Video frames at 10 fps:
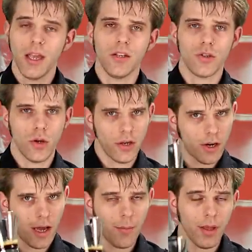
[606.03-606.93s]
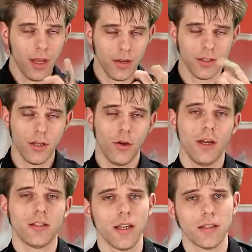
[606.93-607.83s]
Enjoy your cup, and I'll see you
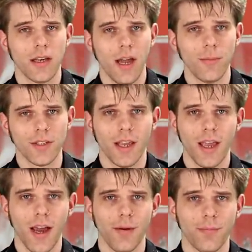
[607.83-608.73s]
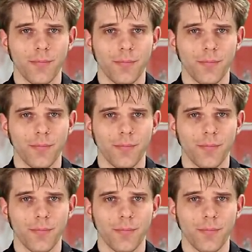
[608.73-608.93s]
guys next time. Take care.